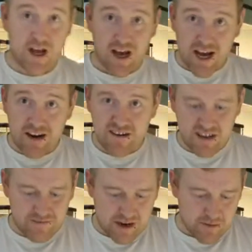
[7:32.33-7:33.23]
And
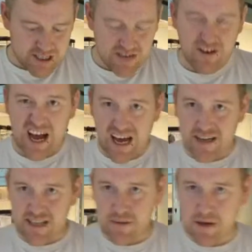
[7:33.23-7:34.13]
if anybody's ever had a
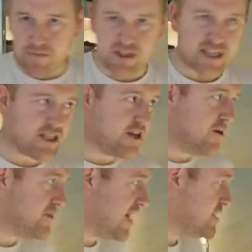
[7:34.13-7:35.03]
DP projector, you know
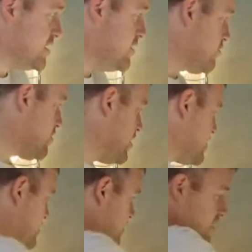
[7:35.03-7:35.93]
what they actually look like.
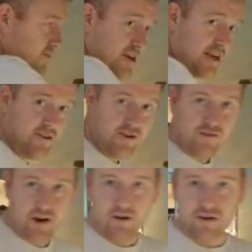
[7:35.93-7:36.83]
We'll give you
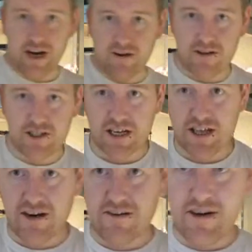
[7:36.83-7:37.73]
another look now. Check
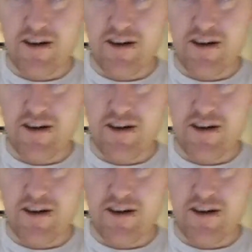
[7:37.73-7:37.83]
that out.